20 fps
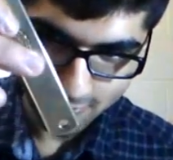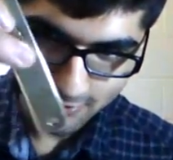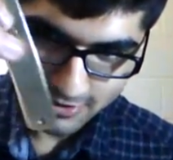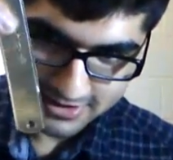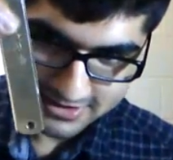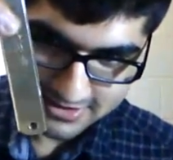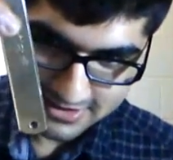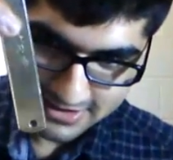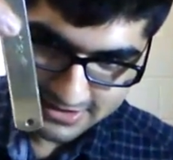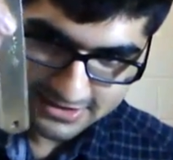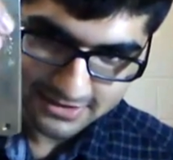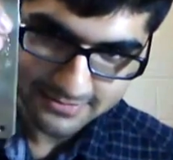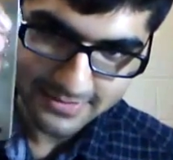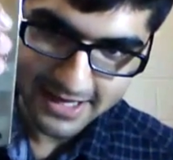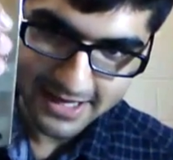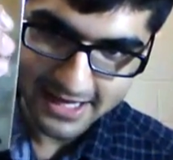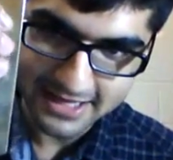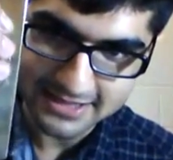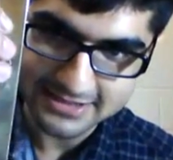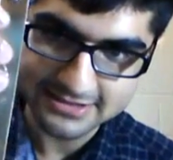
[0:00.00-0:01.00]
what is this, you
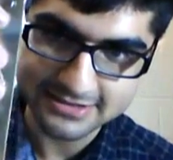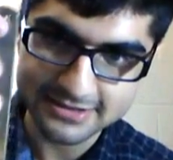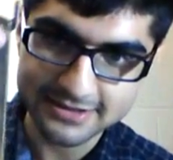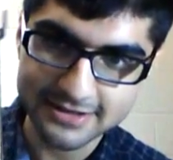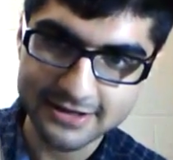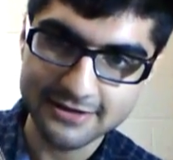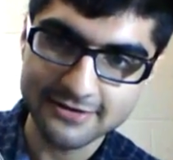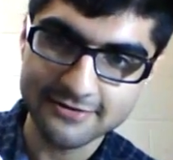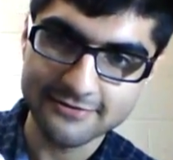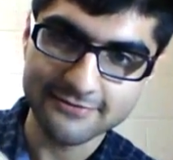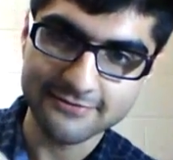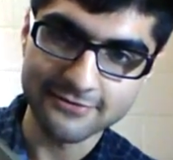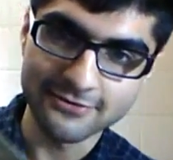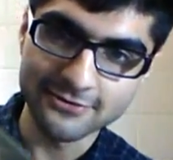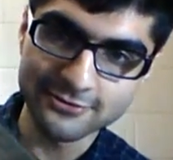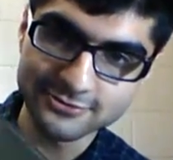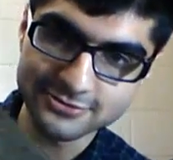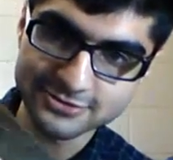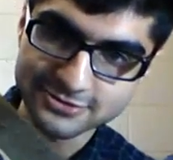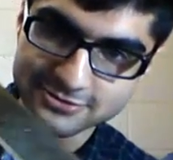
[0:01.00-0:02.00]
may ask? For
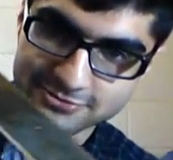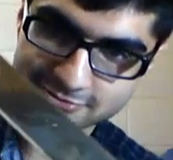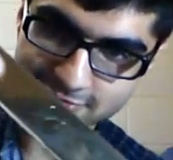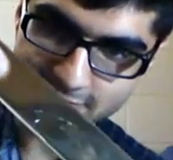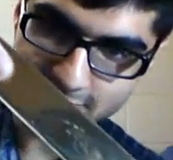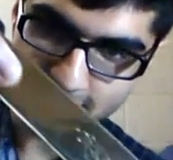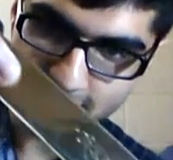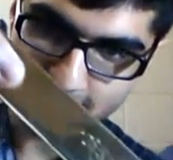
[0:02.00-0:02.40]
those who